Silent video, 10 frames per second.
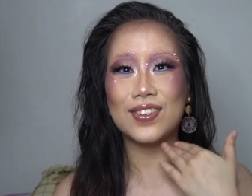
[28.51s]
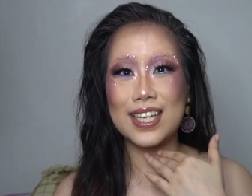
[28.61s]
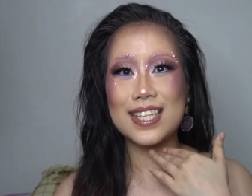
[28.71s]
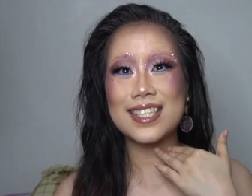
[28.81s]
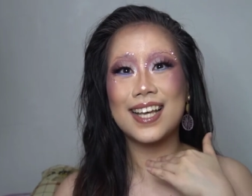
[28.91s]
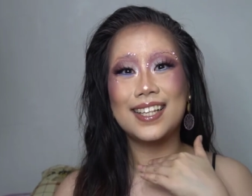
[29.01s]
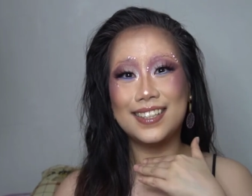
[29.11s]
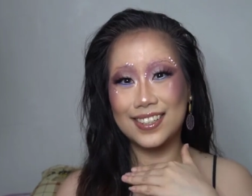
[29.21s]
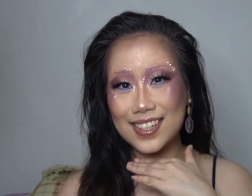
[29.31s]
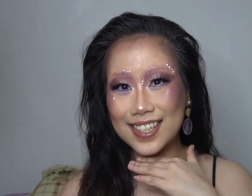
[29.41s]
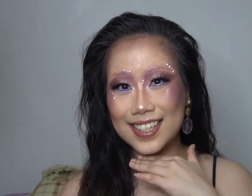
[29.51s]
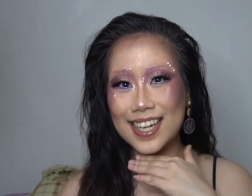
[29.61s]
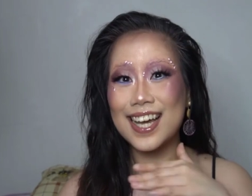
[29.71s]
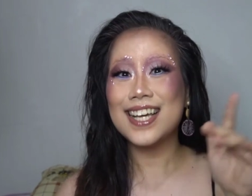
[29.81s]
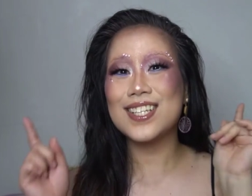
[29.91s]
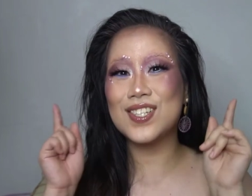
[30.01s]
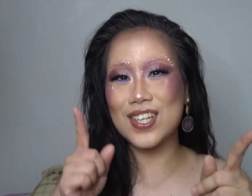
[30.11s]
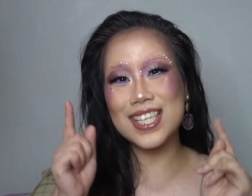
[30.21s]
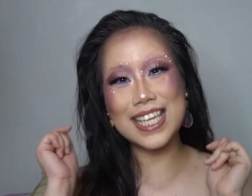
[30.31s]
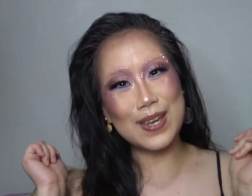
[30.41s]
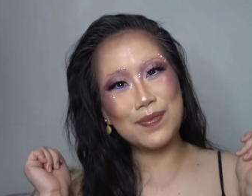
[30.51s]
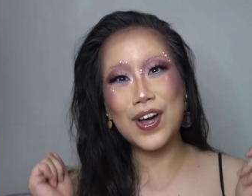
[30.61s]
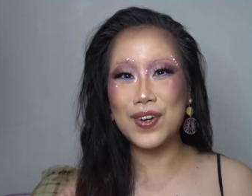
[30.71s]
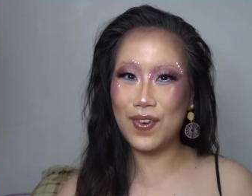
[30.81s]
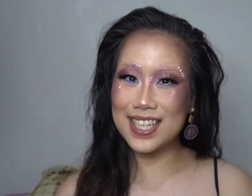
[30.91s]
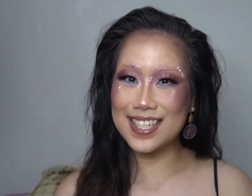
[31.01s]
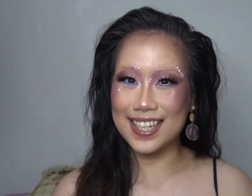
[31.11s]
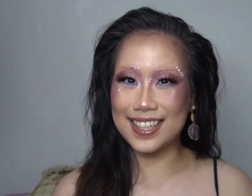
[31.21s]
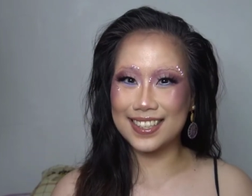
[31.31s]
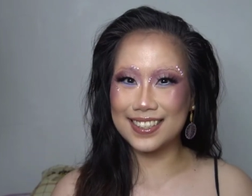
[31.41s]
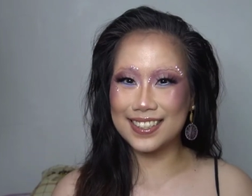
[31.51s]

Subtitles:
this look, just keep on watching.